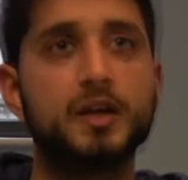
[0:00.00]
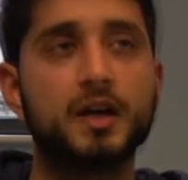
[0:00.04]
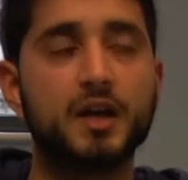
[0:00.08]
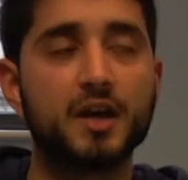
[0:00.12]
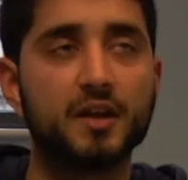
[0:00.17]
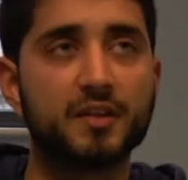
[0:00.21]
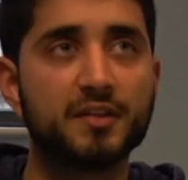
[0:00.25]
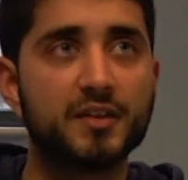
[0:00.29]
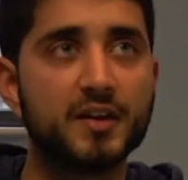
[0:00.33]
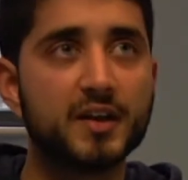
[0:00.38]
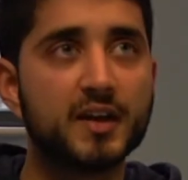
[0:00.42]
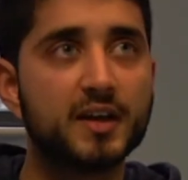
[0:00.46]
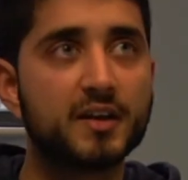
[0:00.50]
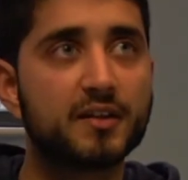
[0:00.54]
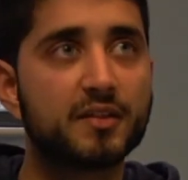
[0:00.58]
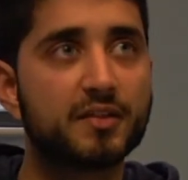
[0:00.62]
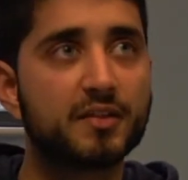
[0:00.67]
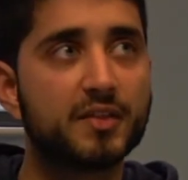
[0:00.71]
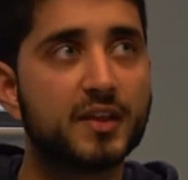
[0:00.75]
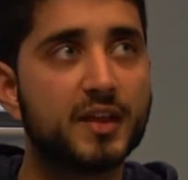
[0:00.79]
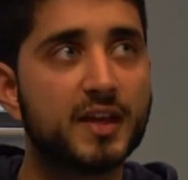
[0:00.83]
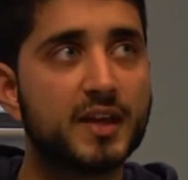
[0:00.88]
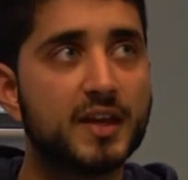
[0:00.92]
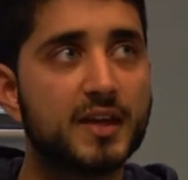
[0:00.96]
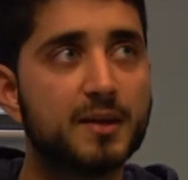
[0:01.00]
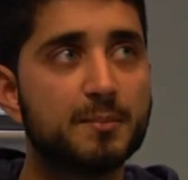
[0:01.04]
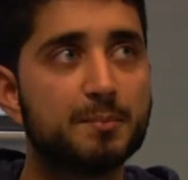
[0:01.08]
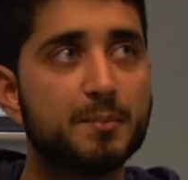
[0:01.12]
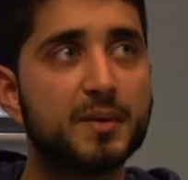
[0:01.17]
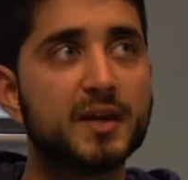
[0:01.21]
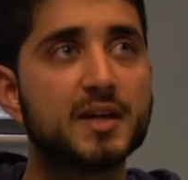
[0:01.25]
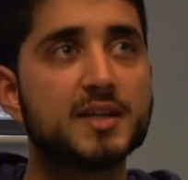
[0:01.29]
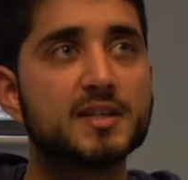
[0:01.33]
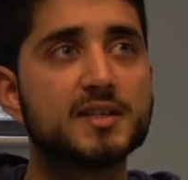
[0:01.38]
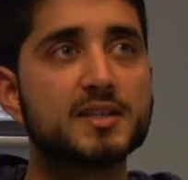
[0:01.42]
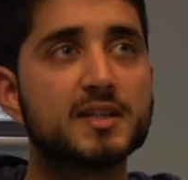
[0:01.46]
I think the
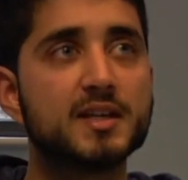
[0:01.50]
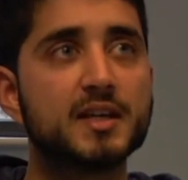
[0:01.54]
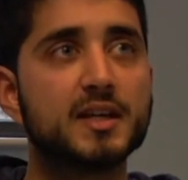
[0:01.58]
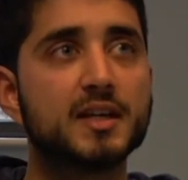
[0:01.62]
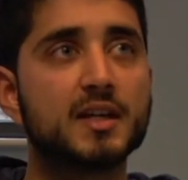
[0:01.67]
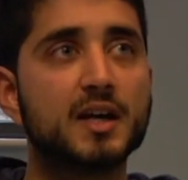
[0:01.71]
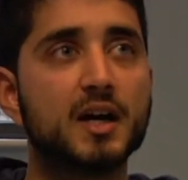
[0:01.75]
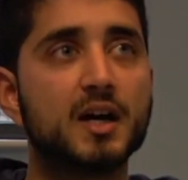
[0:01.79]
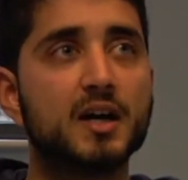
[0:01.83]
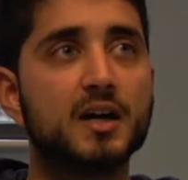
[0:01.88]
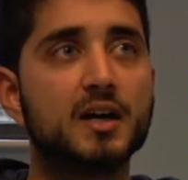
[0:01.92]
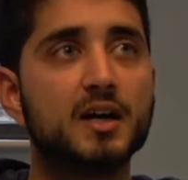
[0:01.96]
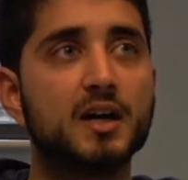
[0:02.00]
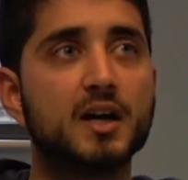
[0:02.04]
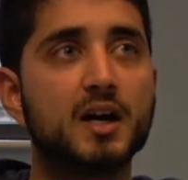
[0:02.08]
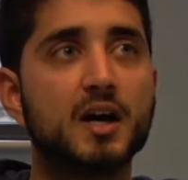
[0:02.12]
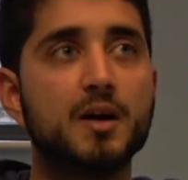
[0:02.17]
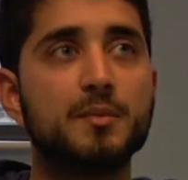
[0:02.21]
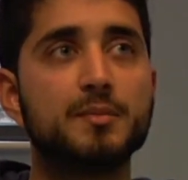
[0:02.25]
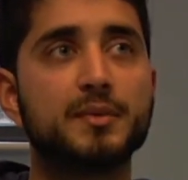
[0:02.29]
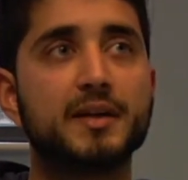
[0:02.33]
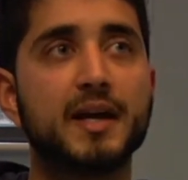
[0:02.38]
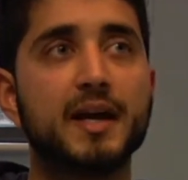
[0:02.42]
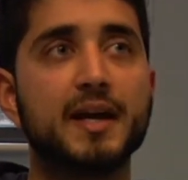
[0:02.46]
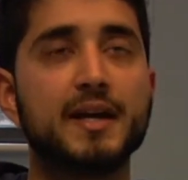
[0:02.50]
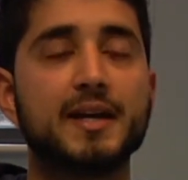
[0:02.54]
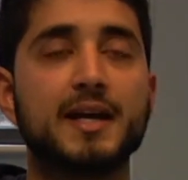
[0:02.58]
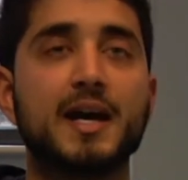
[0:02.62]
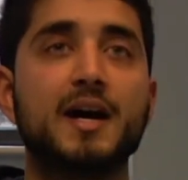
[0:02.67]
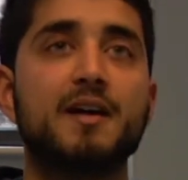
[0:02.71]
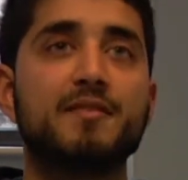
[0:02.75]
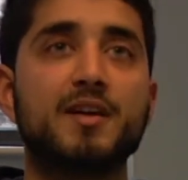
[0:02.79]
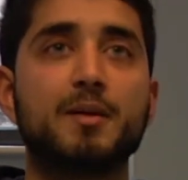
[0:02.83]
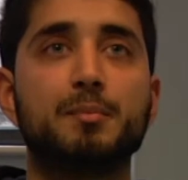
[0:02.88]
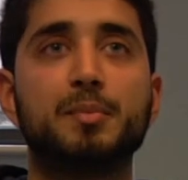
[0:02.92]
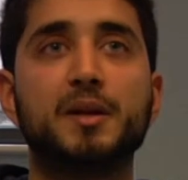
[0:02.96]
biggest thing that I'm getting
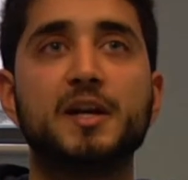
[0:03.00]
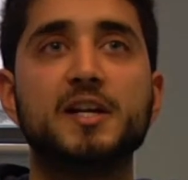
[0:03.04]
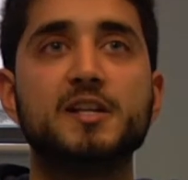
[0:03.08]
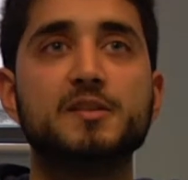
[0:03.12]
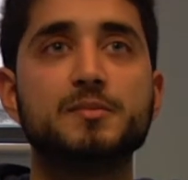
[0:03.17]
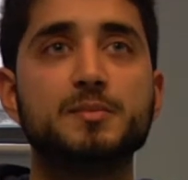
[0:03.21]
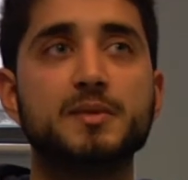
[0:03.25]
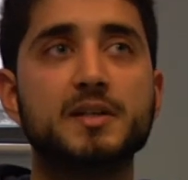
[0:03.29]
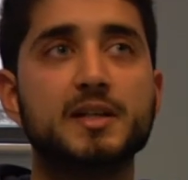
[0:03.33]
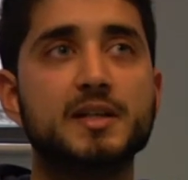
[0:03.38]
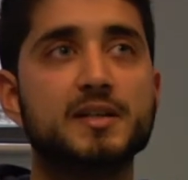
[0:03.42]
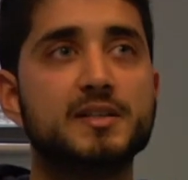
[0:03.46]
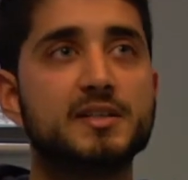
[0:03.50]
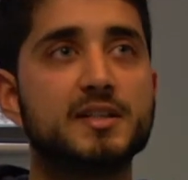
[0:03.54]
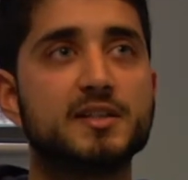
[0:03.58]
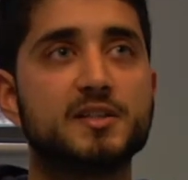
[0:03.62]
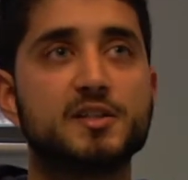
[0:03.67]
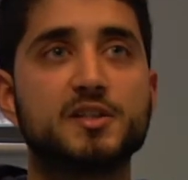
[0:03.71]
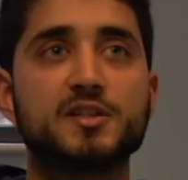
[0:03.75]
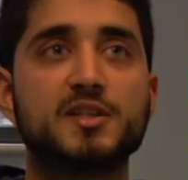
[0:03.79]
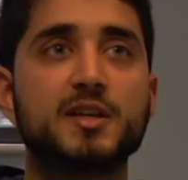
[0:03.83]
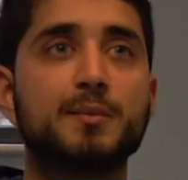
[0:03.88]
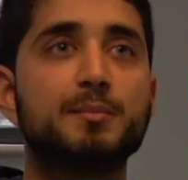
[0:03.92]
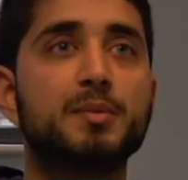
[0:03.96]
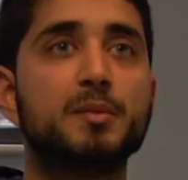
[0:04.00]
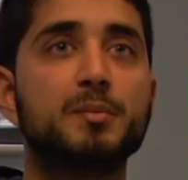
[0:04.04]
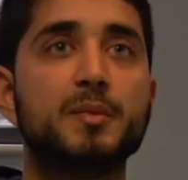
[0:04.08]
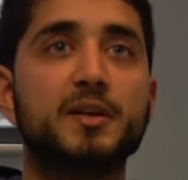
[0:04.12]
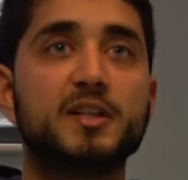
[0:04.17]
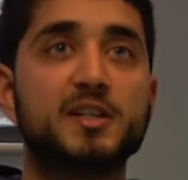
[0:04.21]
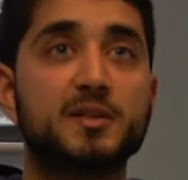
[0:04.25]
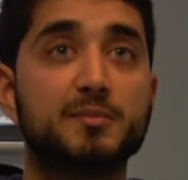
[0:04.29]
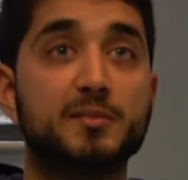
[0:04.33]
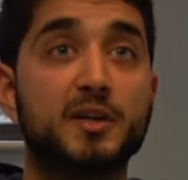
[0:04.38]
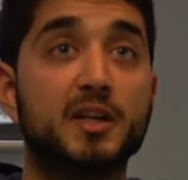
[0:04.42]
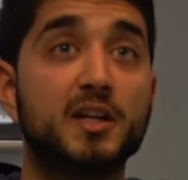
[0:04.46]
out of that placement is it's just
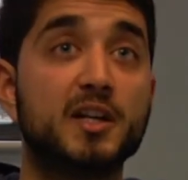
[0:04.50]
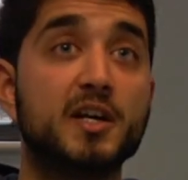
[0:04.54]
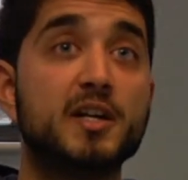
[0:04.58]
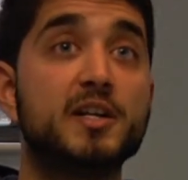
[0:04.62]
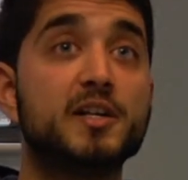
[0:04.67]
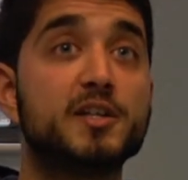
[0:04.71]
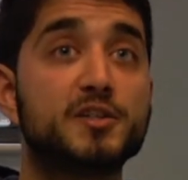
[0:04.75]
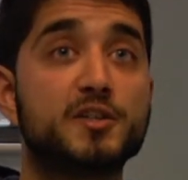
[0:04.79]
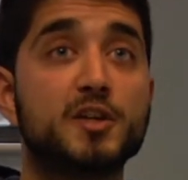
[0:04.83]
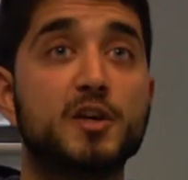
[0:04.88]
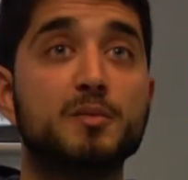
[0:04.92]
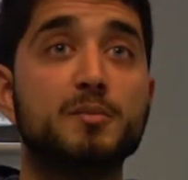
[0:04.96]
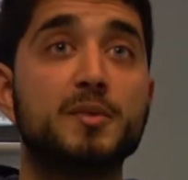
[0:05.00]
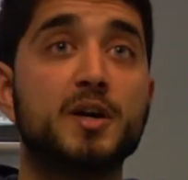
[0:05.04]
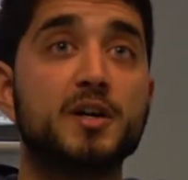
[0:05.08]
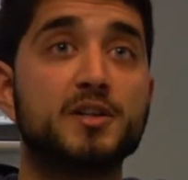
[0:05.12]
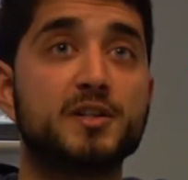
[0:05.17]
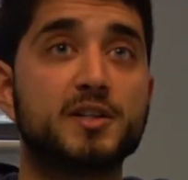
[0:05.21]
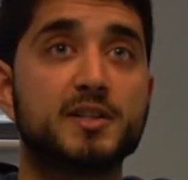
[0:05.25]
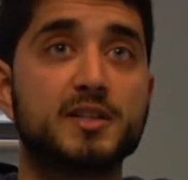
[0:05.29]
supplementing my learning so much.